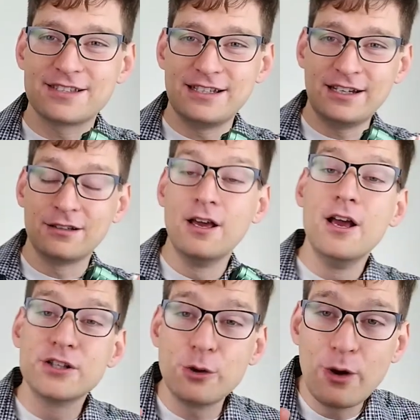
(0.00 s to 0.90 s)
the needle.
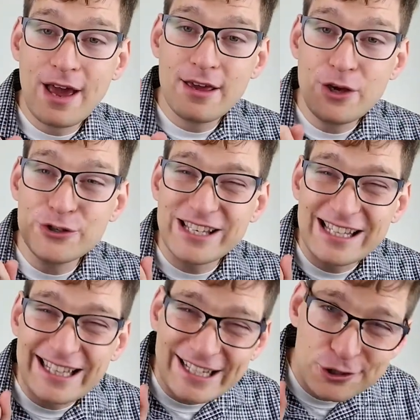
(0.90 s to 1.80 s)
So using
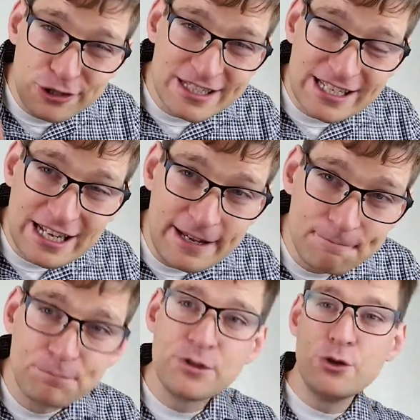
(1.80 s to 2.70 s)
electricity,
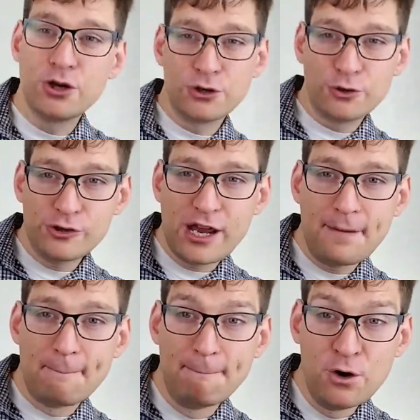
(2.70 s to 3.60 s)
you can create
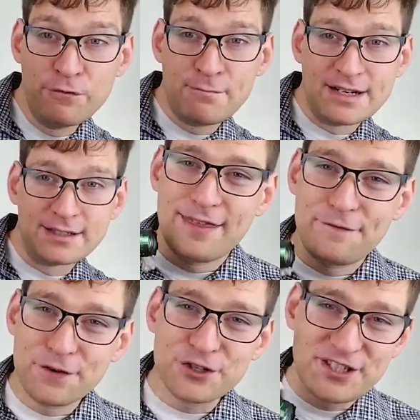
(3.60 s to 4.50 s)
movement. The
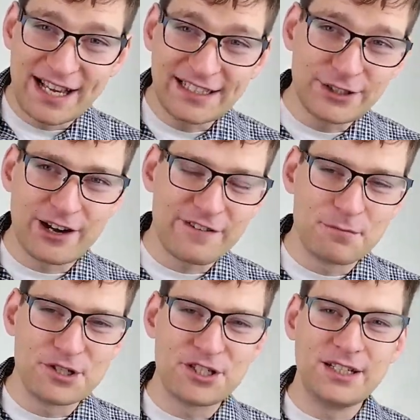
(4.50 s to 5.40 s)
first telegraph
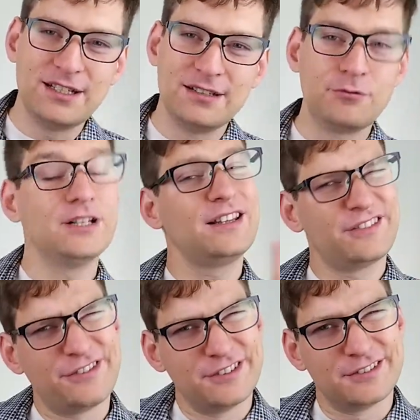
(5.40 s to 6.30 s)
machine, well, not the
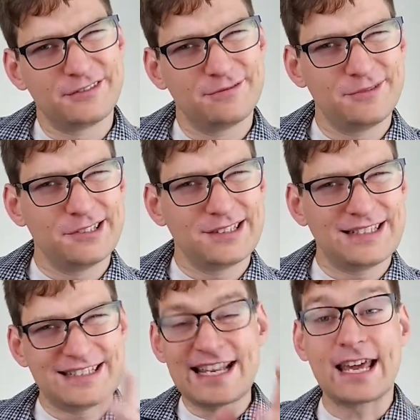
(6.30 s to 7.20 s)
first,
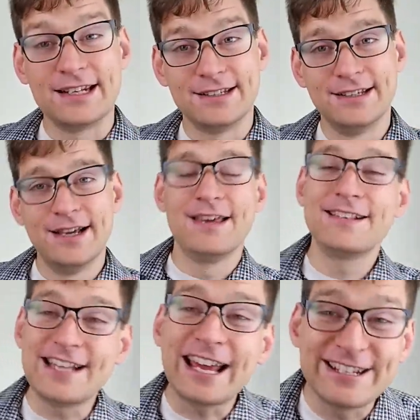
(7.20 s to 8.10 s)
the
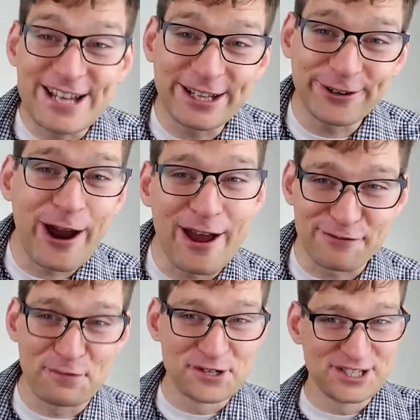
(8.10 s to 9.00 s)
second
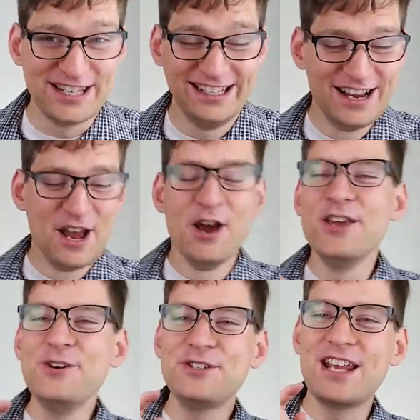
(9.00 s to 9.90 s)
telegraph machine
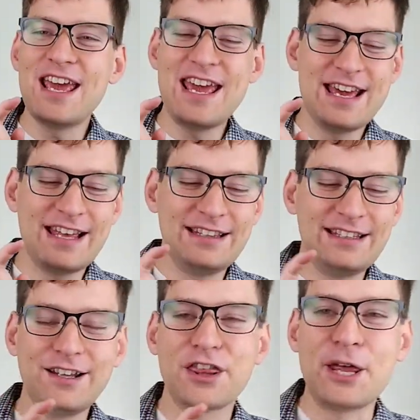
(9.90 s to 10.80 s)
used a
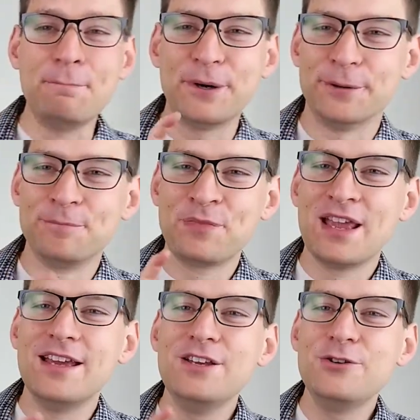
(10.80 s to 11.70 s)
little thumper
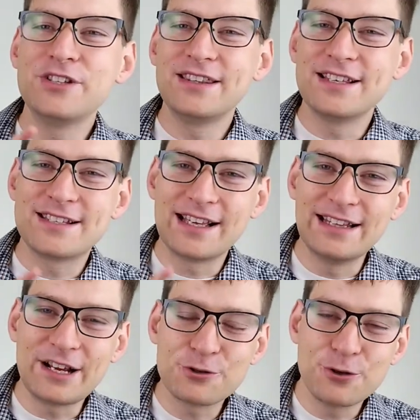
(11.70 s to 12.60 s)
using this
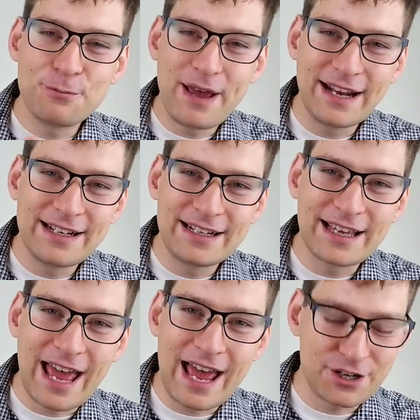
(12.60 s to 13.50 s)

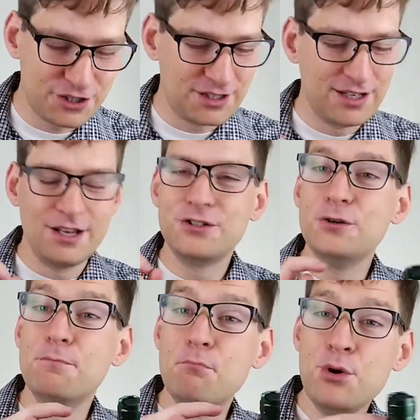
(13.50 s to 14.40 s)
electromagnetic action
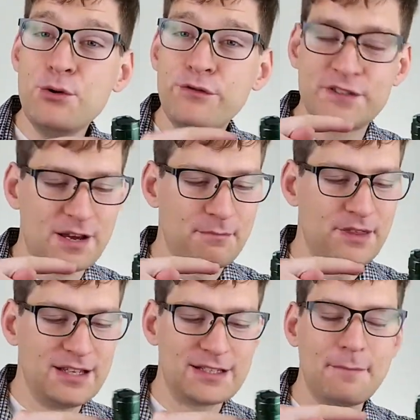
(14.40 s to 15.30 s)
to move
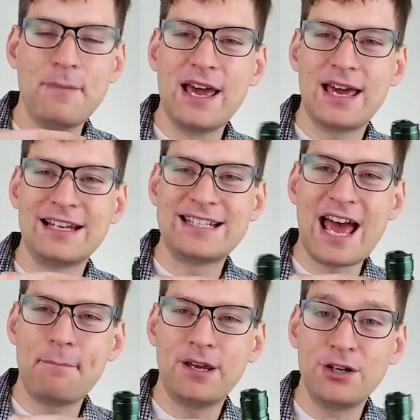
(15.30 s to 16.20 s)
something to make a
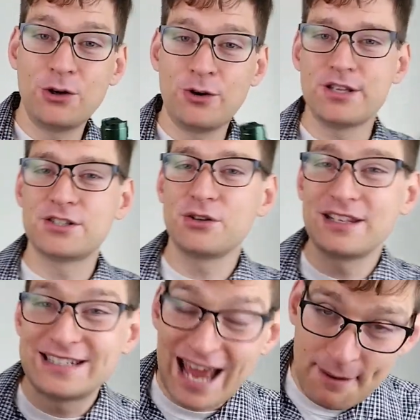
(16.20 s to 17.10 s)
tapping noise. So the
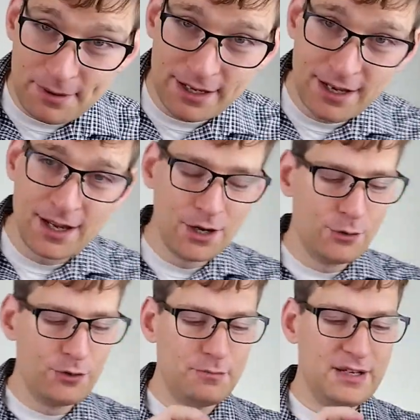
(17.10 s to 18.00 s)
tapping
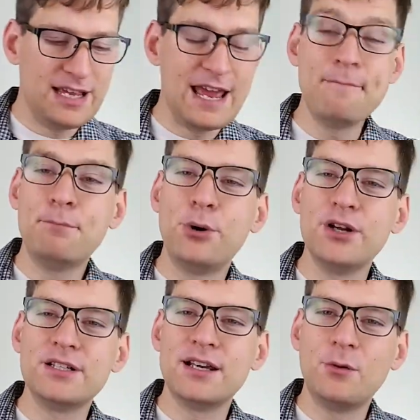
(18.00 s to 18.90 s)
would be
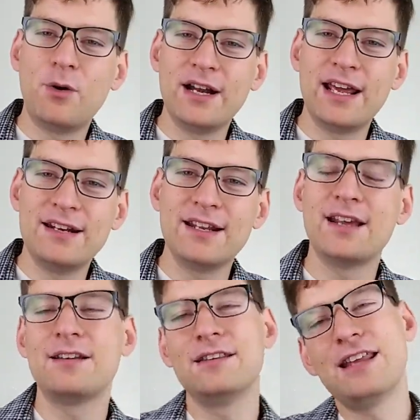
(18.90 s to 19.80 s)
input at one end,
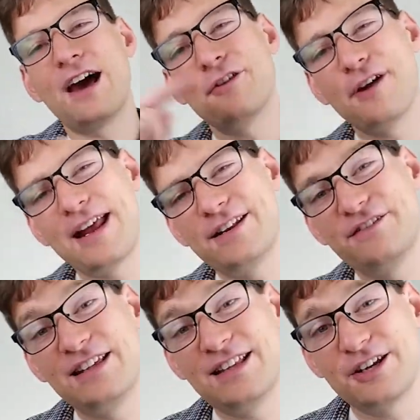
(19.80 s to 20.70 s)
and on the other end of
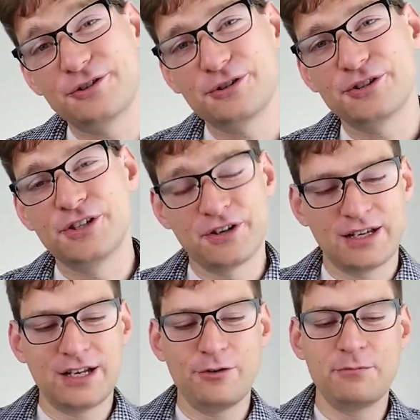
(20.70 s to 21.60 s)
the electrical
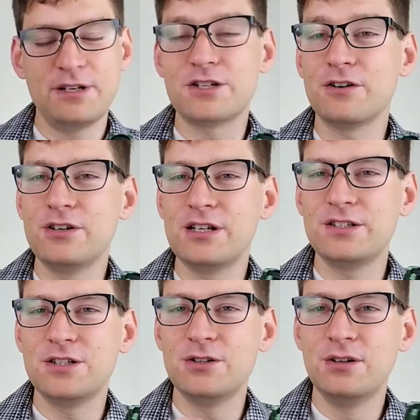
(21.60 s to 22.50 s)
circuit, it would be turned
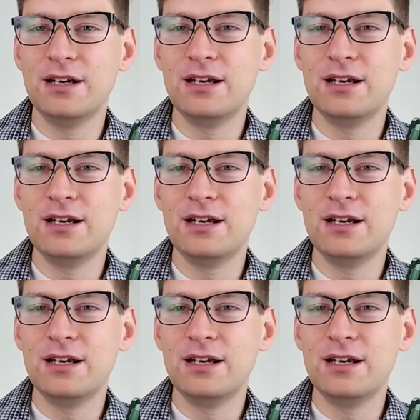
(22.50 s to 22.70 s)
into